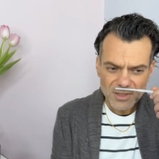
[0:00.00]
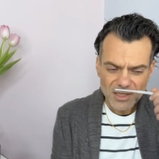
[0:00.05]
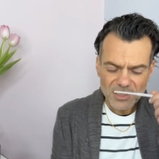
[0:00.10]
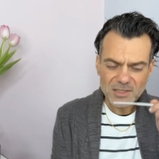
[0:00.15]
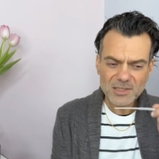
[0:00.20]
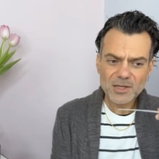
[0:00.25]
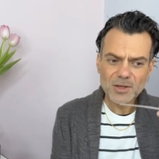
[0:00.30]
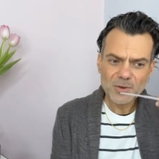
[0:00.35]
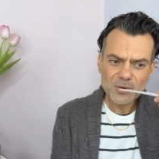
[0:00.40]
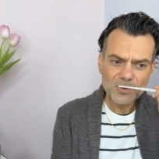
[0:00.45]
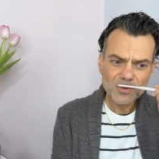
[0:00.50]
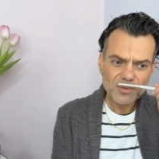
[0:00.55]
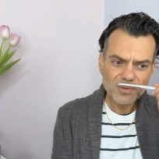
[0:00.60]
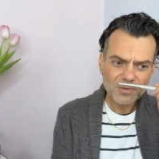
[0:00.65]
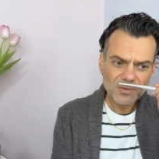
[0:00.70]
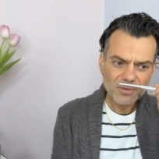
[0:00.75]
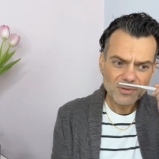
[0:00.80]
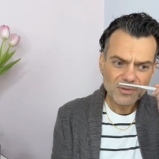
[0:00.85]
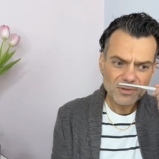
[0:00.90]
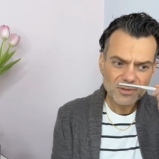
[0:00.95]
so,
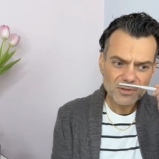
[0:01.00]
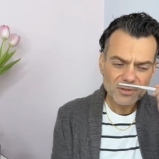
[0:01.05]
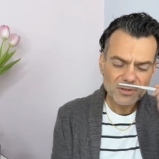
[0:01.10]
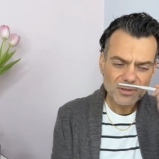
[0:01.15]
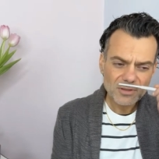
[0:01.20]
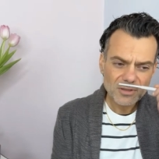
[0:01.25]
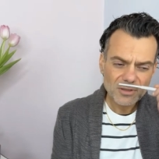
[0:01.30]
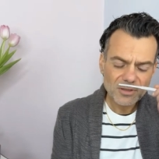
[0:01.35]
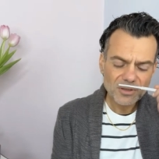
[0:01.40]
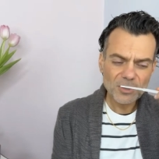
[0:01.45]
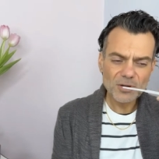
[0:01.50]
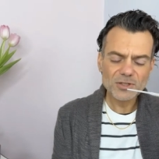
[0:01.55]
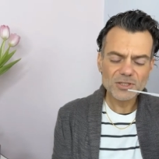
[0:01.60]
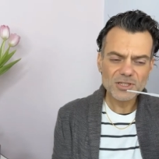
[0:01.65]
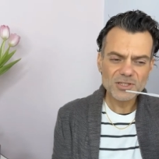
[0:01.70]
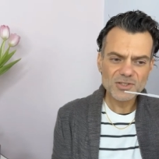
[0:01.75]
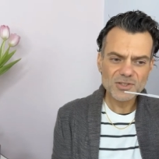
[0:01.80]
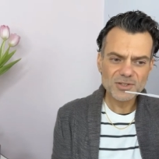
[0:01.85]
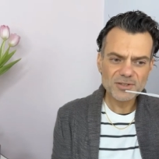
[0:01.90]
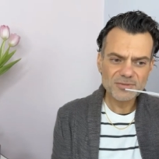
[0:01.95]
not
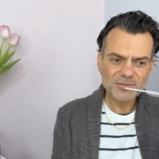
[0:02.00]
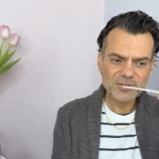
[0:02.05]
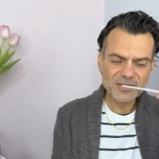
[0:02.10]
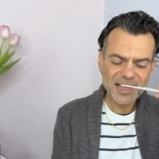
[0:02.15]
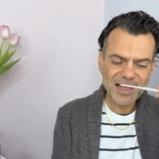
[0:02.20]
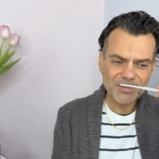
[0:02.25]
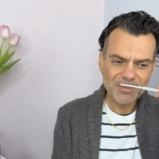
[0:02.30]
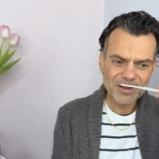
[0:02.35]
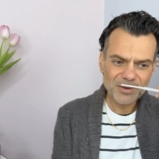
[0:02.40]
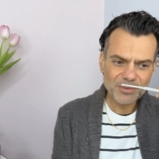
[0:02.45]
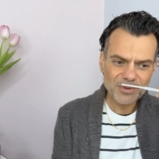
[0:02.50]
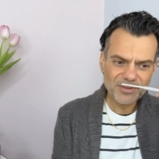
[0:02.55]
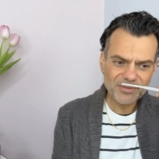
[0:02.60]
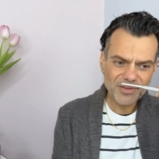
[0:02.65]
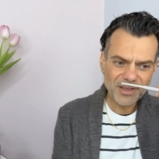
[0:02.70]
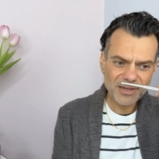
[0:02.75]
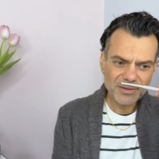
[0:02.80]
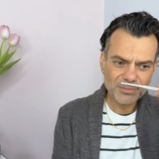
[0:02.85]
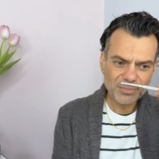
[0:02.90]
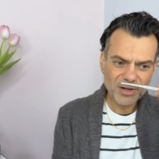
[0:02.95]
to sort of damn it with
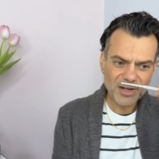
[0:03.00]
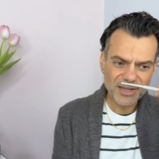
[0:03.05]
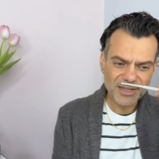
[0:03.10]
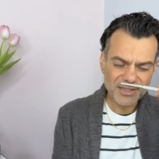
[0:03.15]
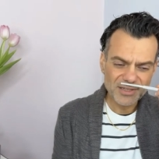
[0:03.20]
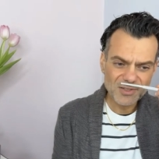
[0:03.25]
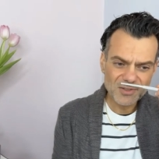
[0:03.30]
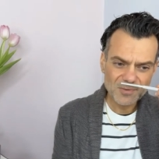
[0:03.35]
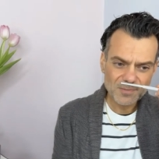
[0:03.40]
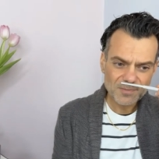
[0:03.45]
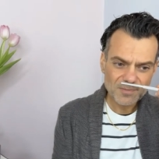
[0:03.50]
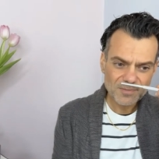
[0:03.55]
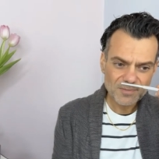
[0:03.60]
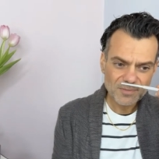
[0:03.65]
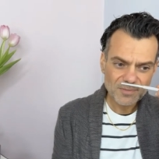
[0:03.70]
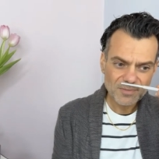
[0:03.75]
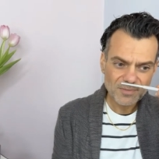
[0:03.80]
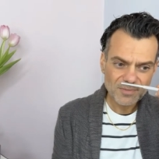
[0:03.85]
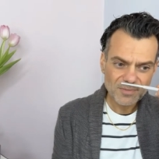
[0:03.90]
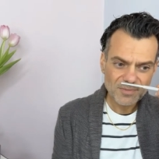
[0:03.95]
faint praise,
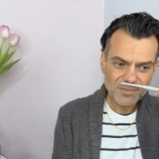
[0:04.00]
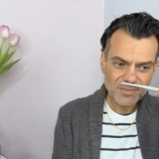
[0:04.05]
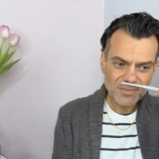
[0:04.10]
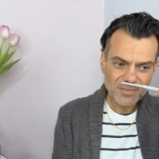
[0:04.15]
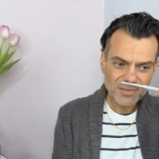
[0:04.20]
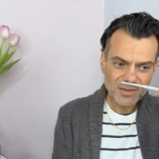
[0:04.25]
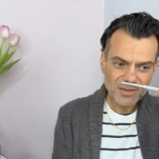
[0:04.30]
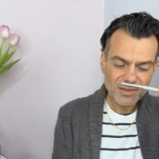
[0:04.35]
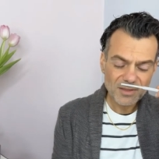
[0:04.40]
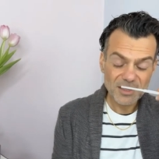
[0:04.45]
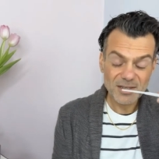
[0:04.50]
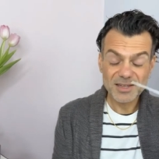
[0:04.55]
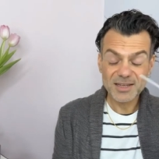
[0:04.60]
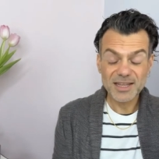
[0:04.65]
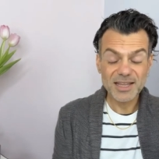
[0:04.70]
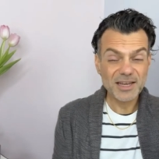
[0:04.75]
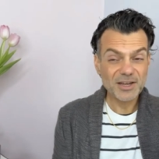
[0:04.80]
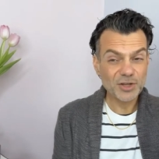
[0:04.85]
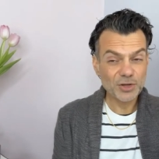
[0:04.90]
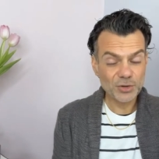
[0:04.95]
it,
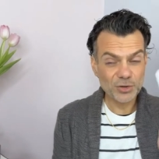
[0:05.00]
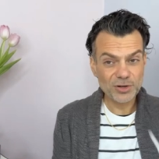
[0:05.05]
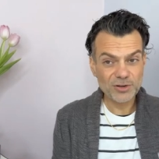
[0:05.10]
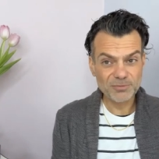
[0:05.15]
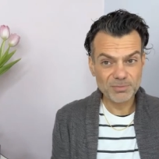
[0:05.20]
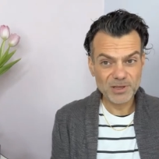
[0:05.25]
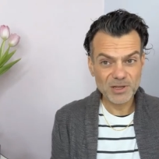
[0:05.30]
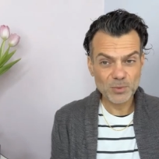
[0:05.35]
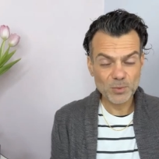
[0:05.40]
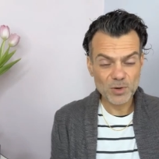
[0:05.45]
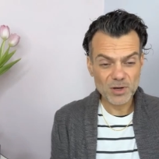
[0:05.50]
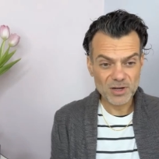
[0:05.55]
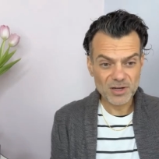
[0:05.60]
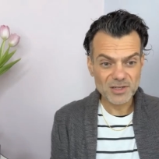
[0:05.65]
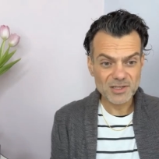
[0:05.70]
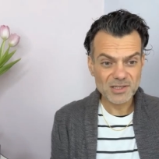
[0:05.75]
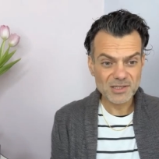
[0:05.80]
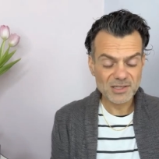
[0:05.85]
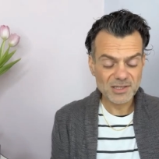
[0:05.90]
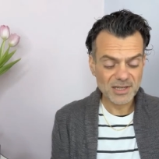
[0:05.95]
it could have been
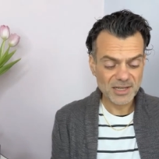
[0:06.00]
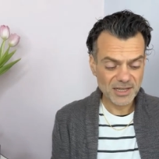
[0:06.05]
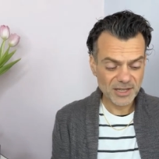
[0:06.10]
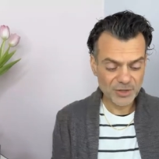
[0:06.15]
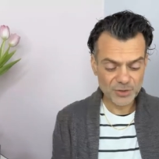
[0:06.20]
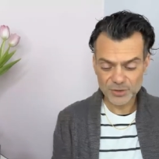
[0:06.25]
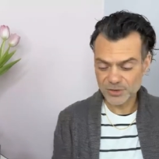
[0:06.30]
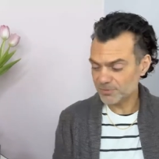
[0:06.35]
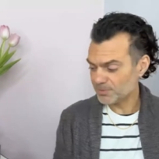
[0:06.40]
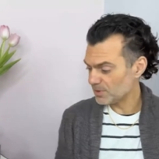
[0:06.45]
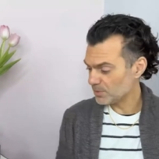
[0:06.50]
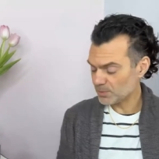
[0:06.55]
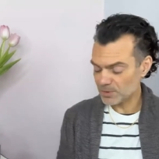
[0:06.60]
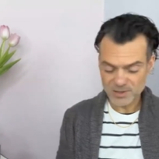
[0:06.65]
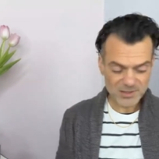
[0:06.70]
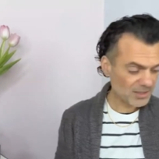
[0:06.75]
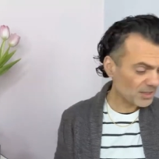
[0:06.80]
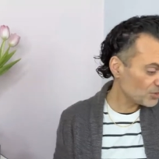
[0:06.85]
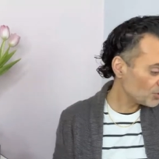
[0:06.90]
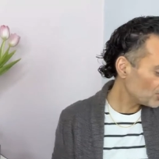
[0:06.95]
worse. It could have been
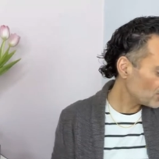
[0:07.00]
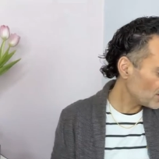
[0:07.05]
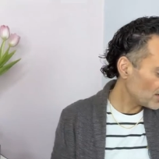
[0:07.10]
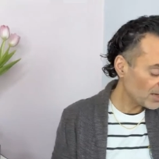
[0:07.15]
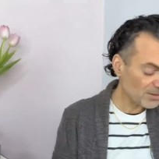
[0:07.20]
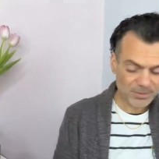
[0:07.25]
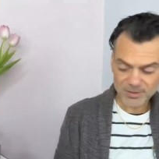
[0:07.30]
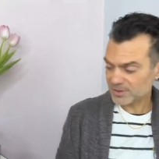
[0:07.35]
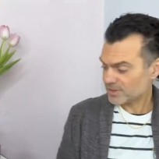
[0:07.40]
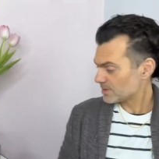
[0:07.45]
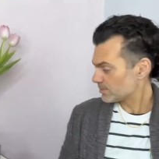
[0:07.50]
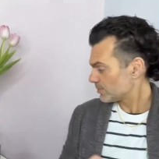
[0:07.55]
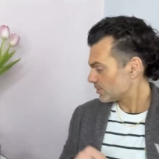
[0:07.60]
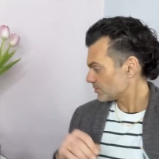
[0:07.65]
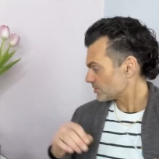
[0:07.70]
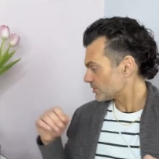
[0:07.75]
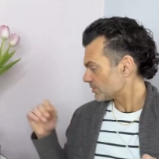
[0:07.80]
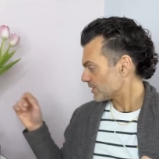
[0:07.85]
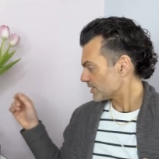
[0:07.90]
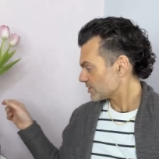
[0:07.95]
worse. I should label this
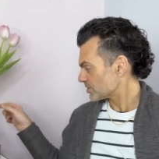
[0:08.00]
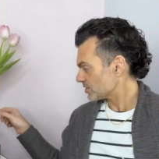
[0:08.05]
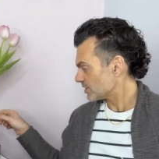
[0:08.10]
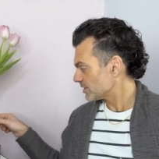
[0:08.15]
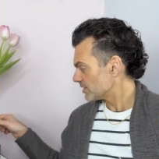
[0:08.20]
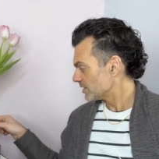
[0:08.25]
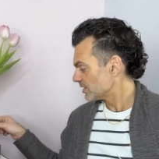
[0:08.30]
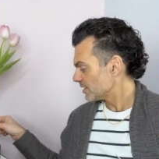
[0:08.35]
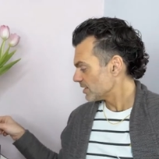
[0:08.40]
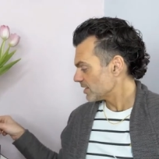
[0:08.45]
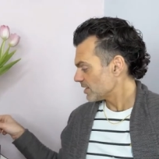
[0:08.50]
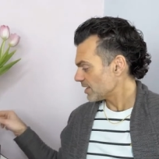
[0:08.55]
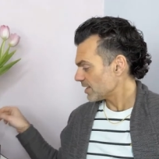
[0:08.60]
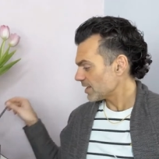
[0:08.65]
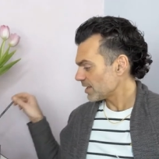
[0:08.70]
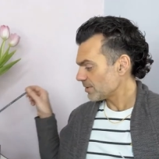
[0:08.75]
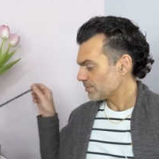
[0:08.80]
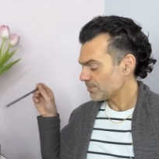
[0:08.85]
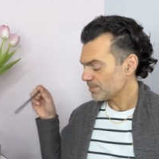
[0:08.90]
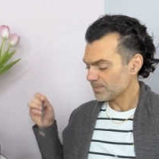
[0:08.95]
blotter actually.
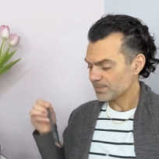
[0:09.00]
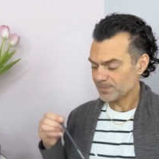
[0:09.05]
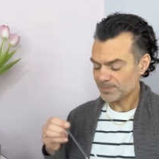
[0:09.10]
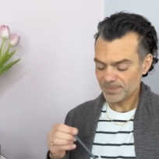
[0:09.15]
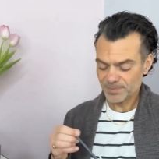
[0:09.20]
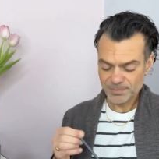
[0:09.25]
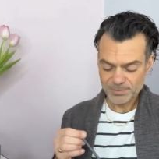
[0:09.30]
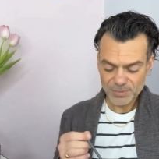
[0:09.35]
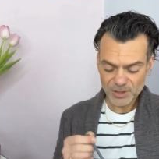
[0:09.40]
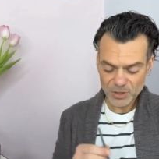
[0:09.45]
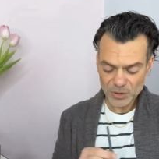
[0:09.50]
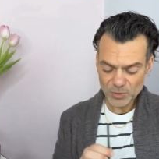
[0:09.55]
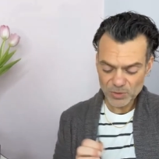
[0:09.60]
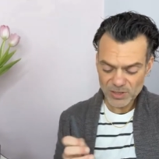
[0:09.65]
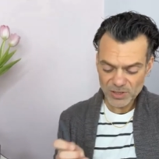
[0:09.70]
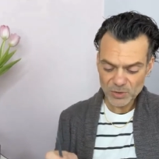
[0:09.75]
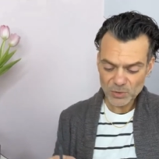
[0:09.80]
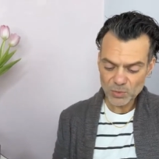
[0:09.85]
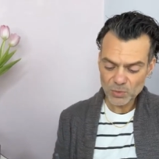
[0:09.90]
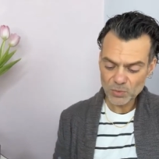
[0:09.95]
Um, but you
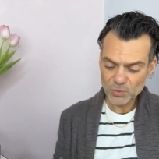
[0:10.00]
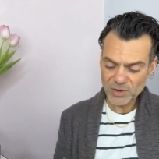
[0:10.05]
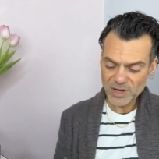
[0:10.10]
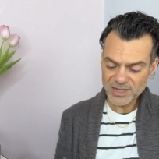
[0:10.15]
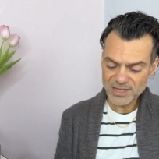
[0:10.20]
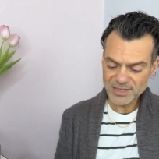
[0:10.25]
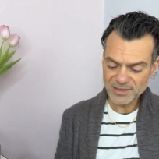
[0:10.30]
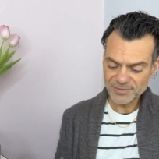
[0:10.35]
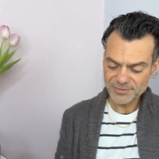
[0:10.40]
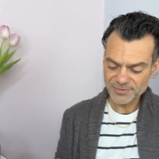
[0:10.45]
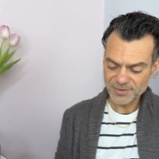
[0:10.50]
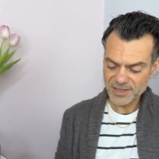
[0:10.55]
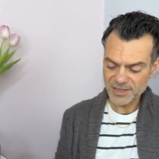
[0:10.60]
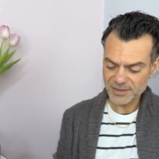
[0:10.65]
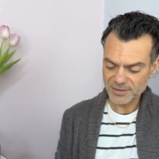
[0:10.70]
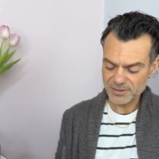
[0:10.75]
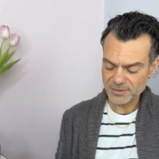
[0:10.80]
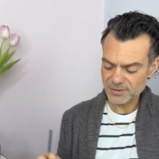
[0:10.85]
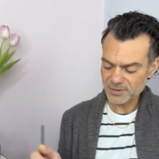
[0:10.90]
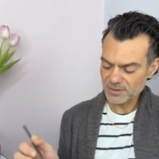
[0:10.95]
can already
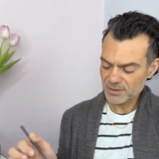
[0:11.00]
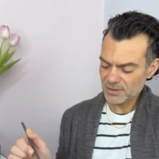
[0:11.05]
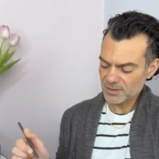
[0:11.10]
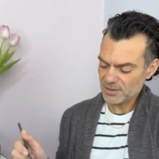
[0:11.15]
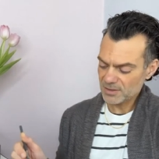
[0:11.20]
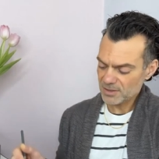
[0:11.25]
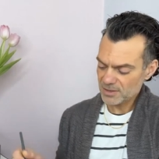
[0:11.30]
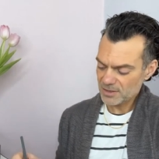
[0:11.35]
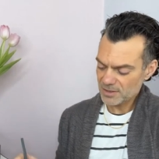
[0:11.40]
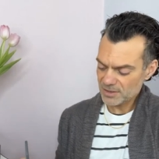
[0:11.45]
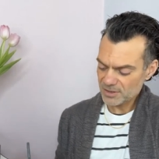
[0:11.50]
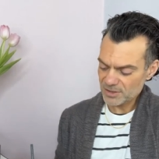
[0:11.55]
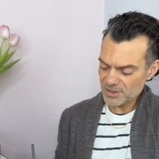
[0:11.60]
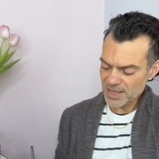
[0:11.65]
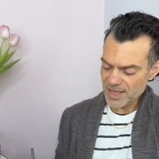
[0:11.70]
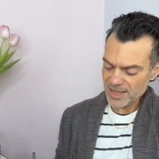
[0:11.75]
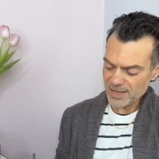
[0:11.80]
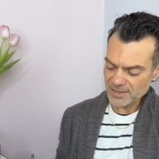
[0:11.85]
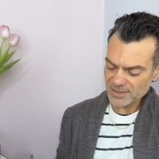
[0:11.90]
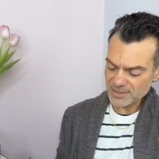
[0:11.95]
feel
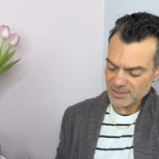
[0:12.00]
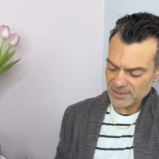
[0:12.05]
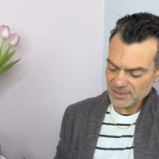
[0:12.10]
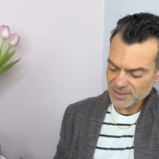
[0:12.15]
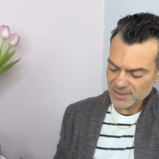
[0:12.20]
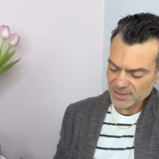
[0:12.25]
that